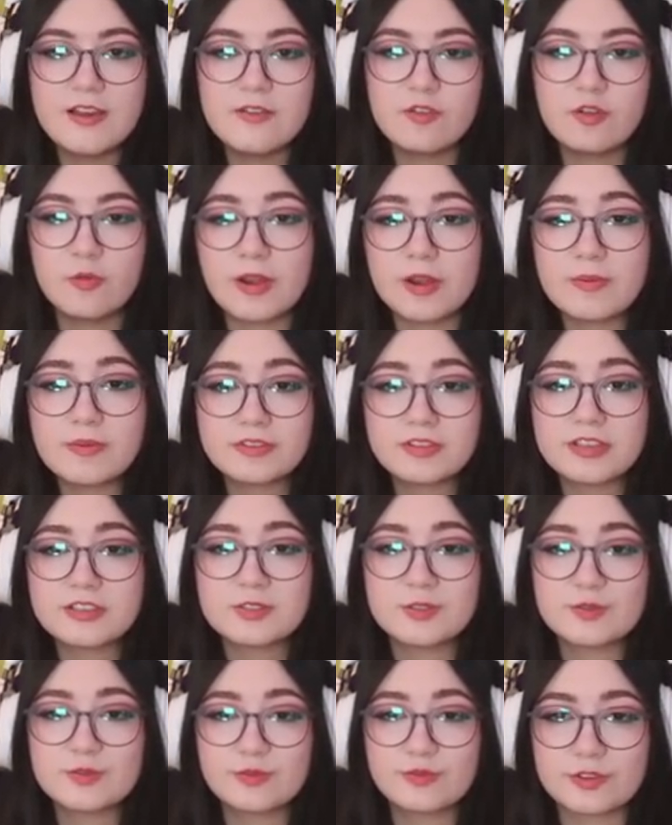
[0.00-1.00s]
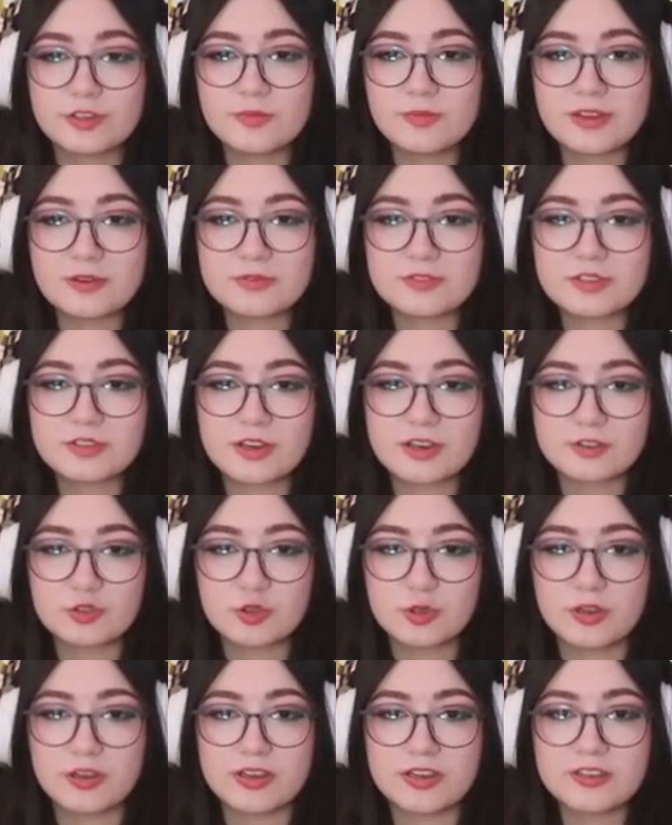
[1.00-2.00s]
For my birthday, it says Florida man was caught
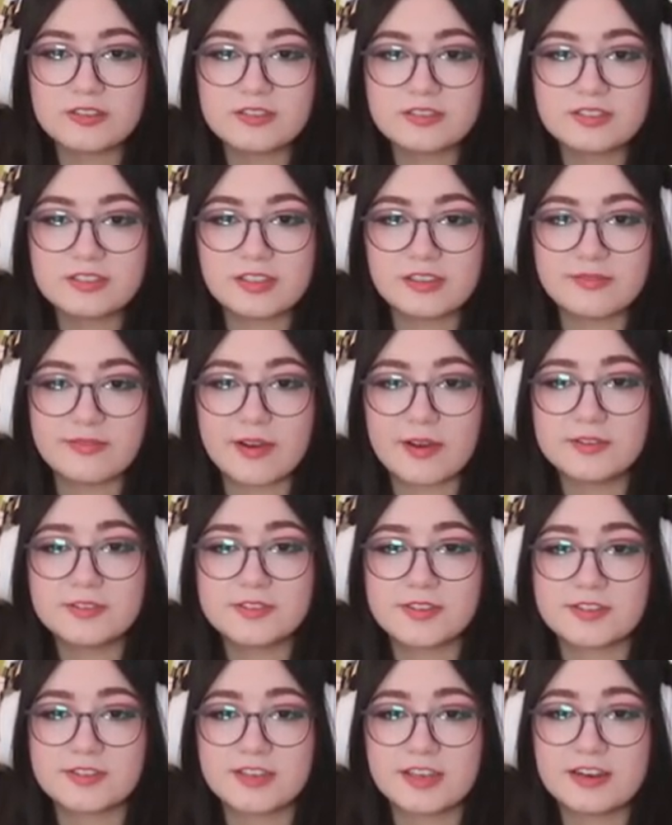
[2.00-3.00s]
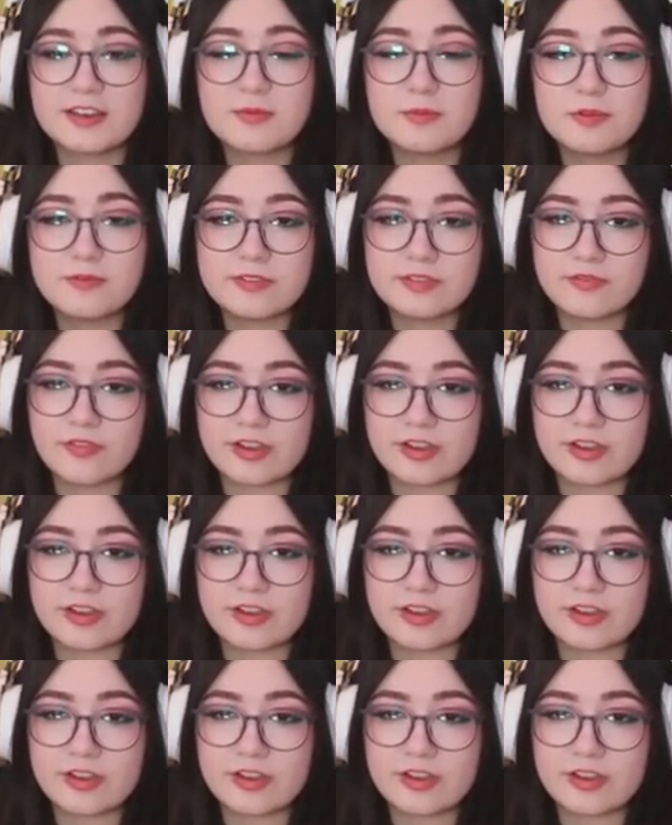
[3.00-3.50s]
trying to live out his Titanic movie